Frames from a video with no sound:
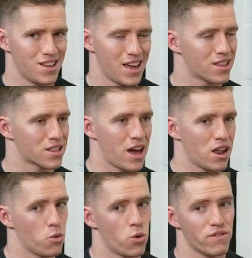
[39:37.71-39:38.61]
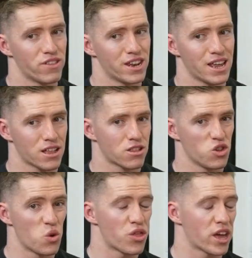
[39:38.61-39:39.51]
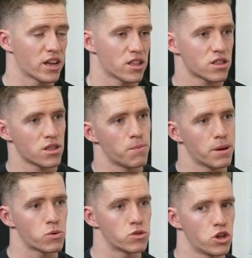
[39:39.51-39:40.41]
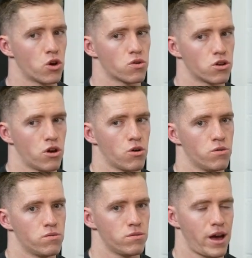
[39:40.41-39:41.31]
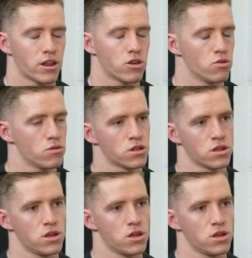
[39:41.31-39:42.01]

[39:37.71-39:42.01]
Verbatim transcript: at scale or whatever the next new thing is that people don't know how to use,